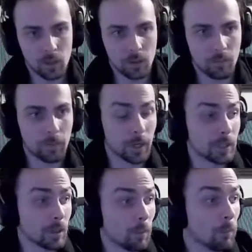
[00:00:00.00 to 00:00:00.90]

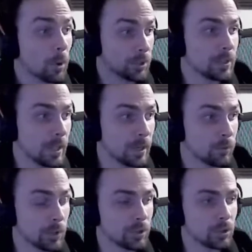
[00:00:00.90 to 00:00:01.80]
But body
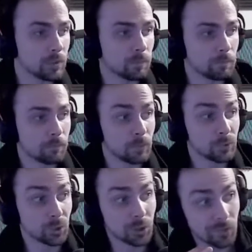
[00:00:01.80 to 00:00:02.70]
language,
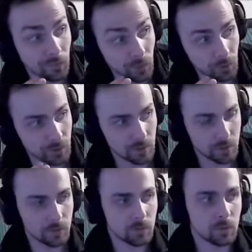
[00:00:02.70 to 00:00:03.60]
tone of
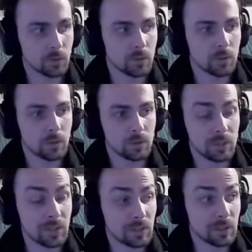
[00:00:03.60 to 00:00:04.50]
voice,
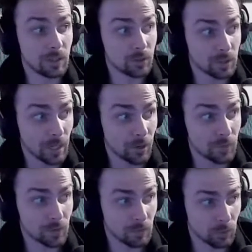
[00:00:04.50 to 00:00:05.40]
this is still the kind of
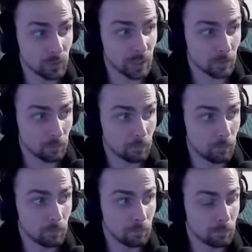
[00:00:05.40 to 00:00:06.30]
stuff that we can
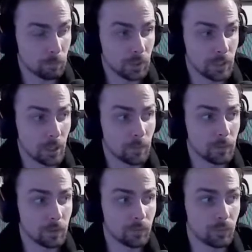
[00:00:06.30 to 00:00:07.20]
pick up
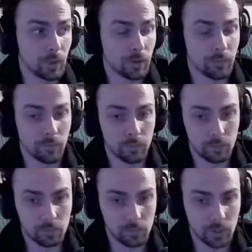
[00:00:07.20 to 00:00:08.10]
if we are
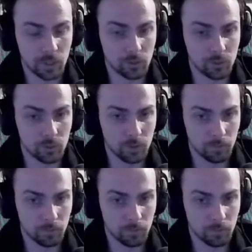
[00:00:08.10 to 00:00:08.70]
kind of good.